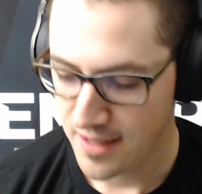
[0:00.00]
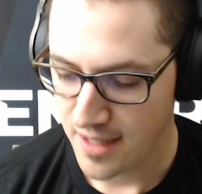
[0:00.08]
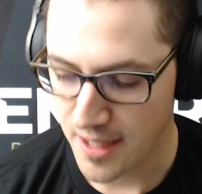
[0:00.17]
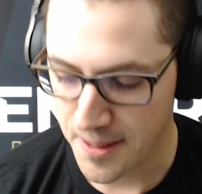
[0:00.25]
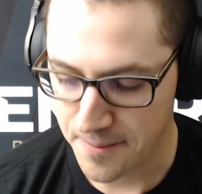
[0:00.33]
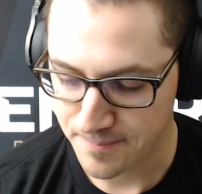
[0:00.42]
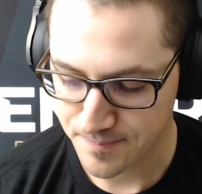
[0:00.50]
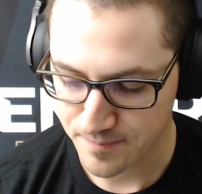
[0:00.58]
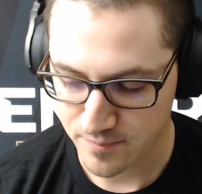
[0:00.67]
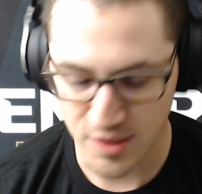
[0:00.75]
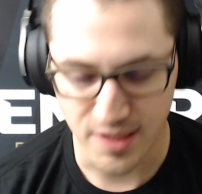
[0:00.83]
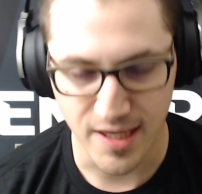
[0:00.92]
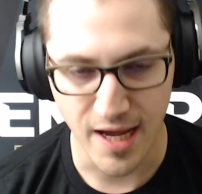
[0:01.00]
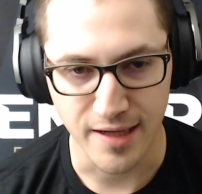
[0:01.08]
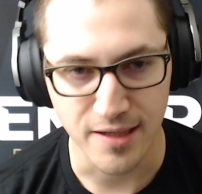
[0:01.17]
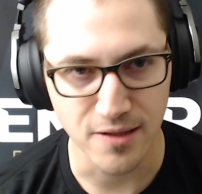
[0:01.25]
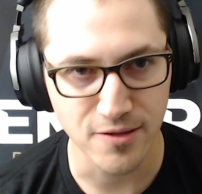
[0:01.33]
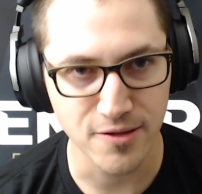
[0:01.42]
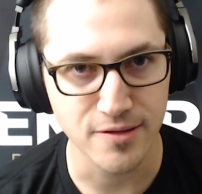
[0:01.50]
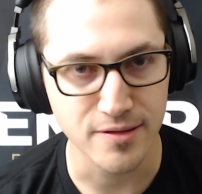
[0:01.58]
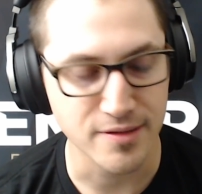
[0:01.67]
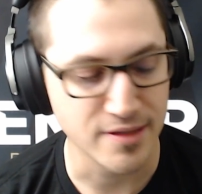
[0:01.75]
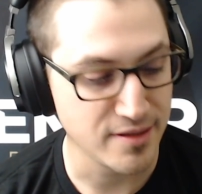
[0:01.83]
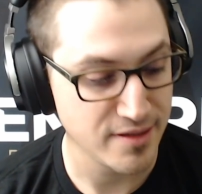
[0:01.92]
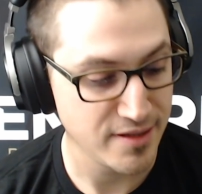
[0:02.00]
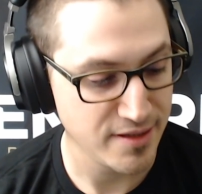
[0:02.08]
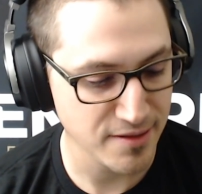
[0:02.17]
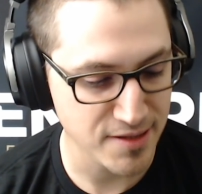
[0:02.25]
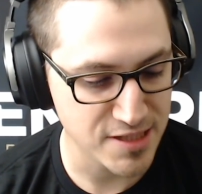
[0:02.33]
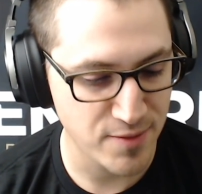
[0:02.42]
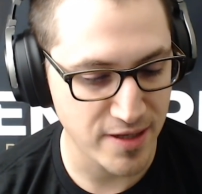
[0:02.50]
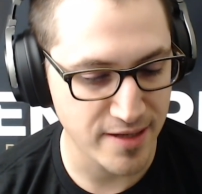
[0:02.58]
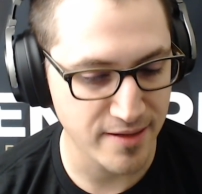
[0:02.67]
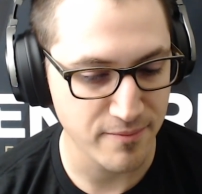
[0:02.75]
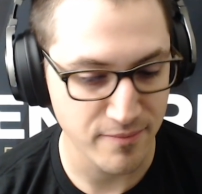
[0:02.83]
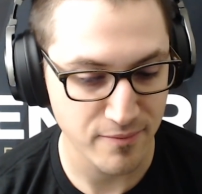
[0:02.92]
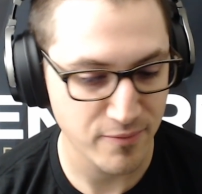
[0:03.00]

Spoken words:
But yeah, Illy's been